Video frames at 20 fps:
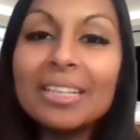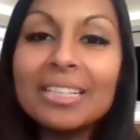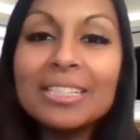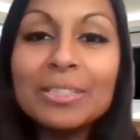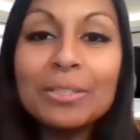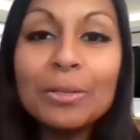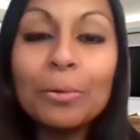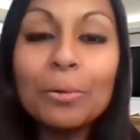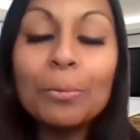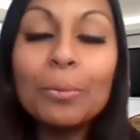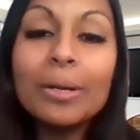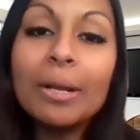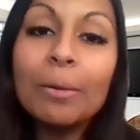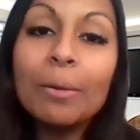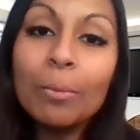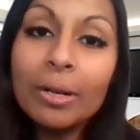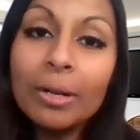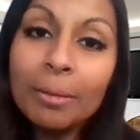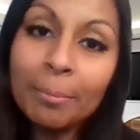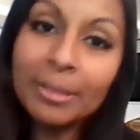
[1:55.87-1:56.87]
So what I
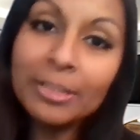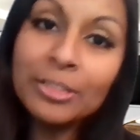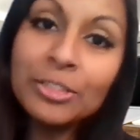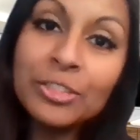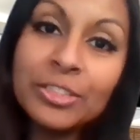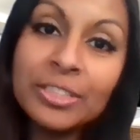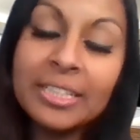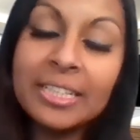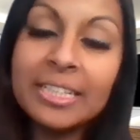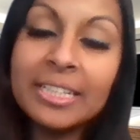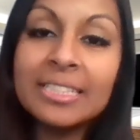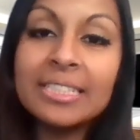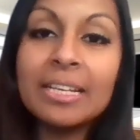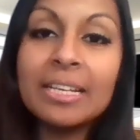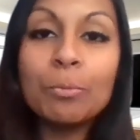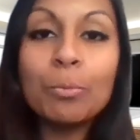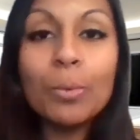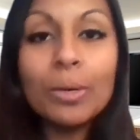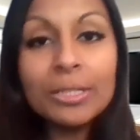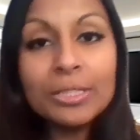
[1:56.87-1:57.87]
want to mention is that
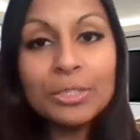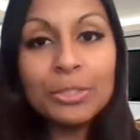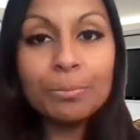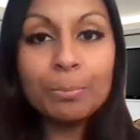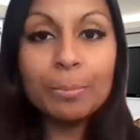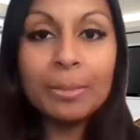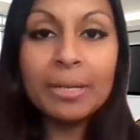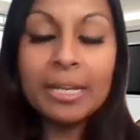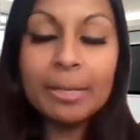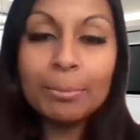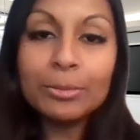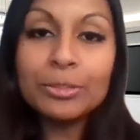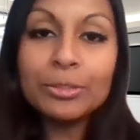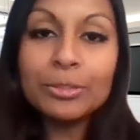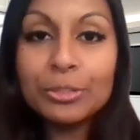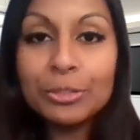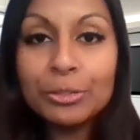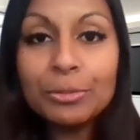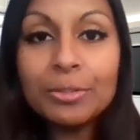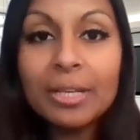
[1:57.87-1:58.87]
once you've been able to
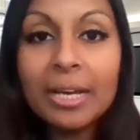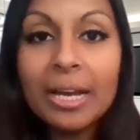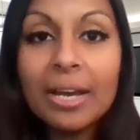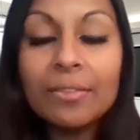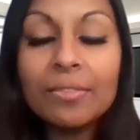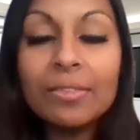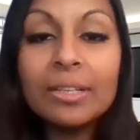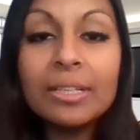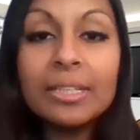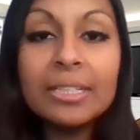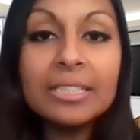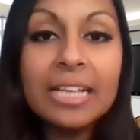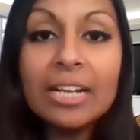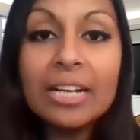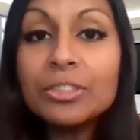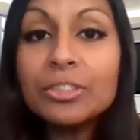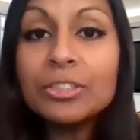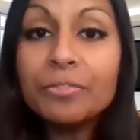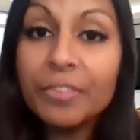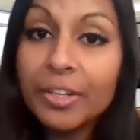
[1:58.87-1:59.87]
do that, then it's
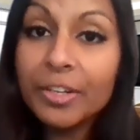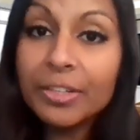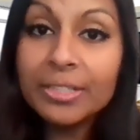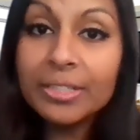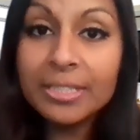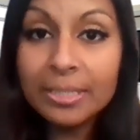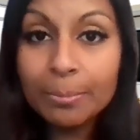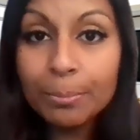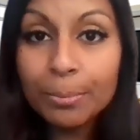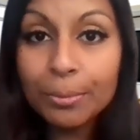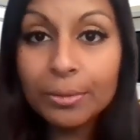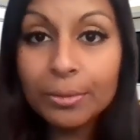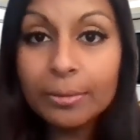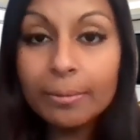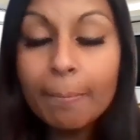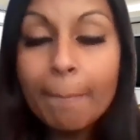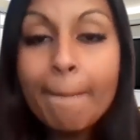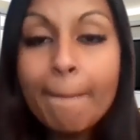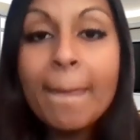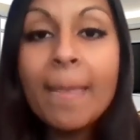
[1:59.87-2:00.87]
actually very simple.
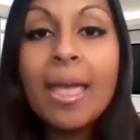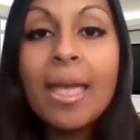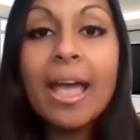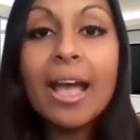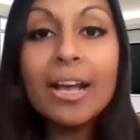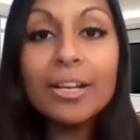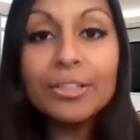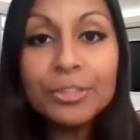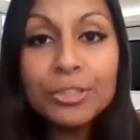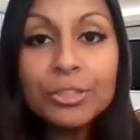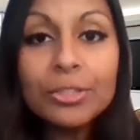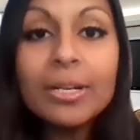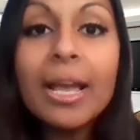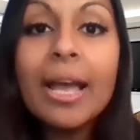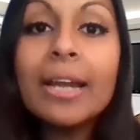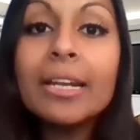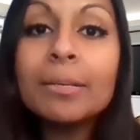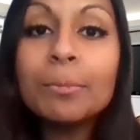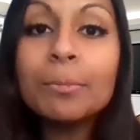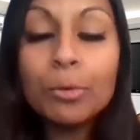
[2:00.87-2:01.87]
As you start
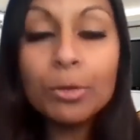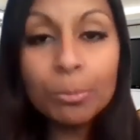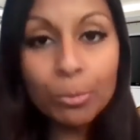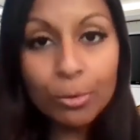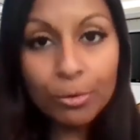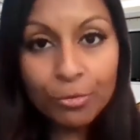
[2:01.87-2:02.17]
adding more and more